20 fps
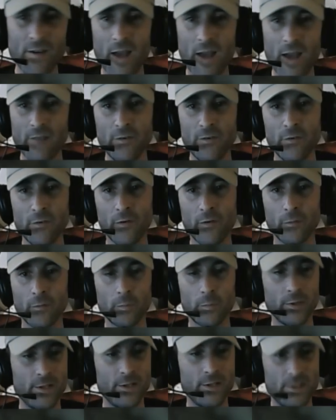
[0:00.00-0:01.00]
And if you've
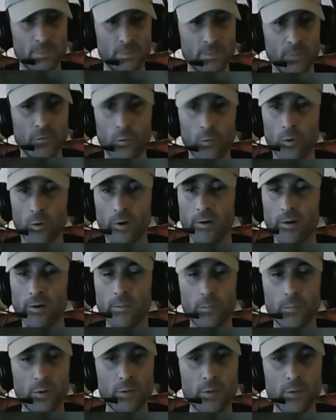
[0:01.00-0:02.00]
ever played this
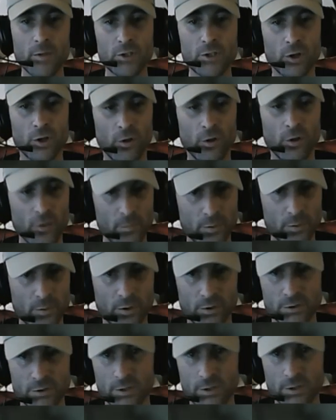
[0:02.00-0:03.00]
before, pretty much all the
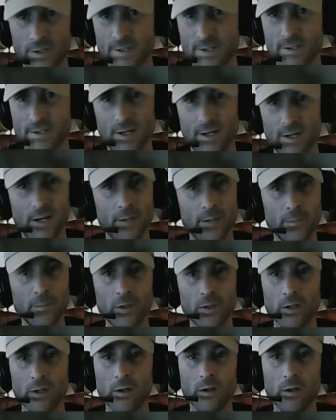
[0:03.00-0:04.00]
perks are the
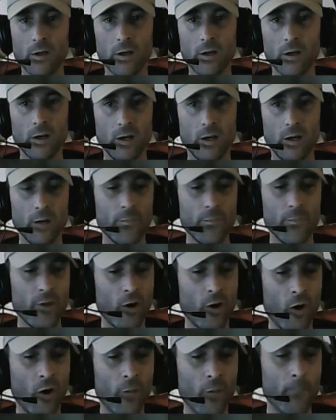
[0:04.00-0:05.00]
same.
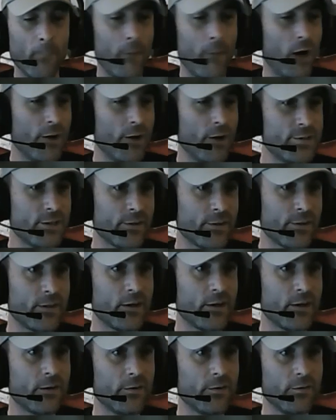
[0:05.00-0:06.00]
There are mods
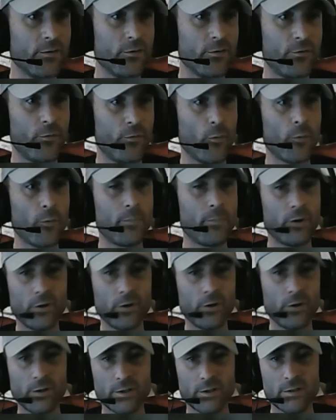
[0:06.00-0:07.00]
out there for
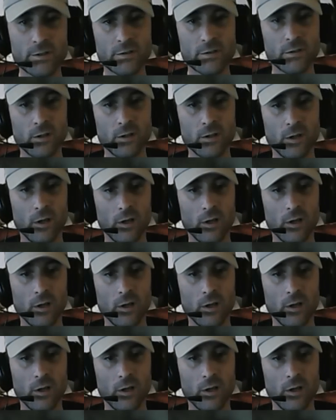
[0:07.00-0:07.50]
perks,